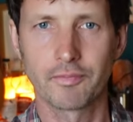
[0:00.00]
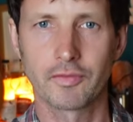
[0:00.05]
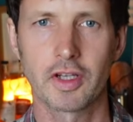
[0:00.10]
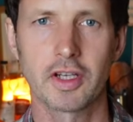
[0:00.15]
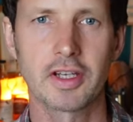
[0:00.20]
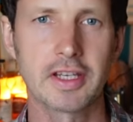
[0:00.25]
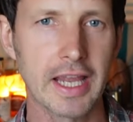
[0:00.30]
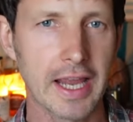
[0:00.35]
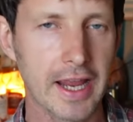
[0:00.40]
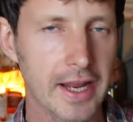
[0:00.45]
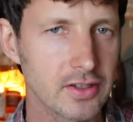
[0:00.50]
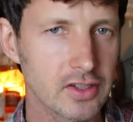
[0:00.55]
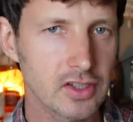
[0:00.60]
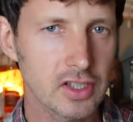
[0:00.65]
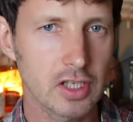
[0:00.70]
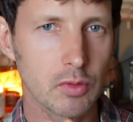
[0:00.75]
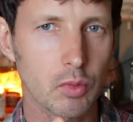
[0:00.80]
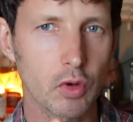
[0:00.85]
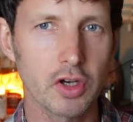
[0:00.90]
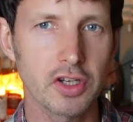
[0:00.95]
Again,
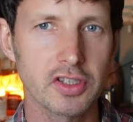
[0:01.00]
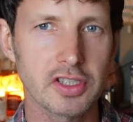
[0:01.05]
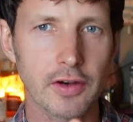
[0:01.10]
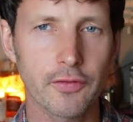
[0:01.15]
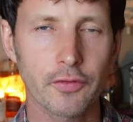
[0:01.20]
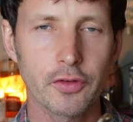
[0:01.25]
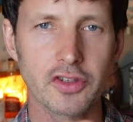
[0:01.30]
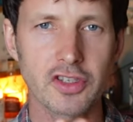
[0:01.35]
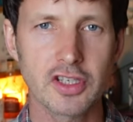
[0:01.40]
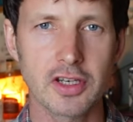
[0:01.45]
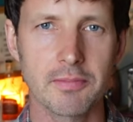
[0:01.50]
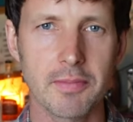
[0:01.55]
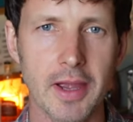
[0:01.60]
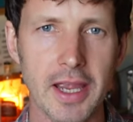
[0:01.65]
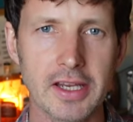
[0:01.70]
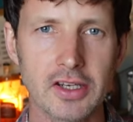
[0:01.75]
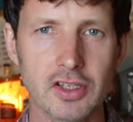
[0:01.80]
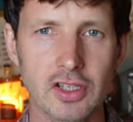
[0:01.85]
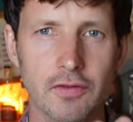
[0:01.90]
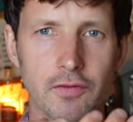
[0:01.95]
see what a difference it
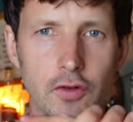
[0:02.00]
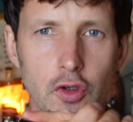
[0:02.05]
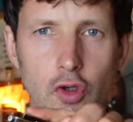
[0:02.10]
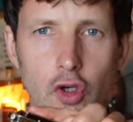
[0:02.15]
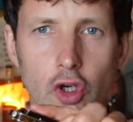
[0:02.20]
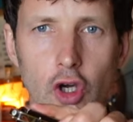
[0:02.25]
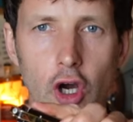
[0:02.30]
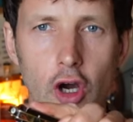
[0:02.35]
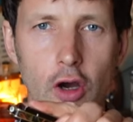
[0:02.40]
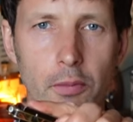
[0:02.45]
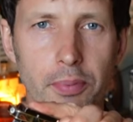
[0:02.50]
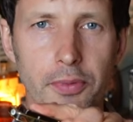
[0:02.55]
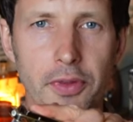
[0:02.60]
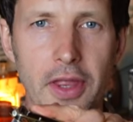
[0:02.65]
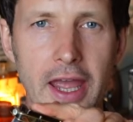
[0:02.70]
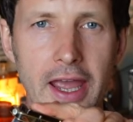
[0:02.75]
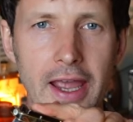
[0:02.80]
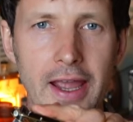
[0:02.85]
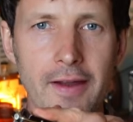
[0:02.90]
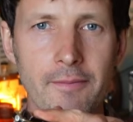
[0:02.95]
makes if you cop
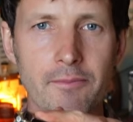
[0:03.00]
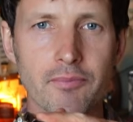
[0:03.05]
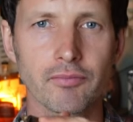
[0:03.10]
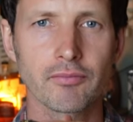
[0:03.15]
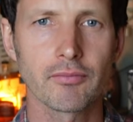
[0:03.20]
there?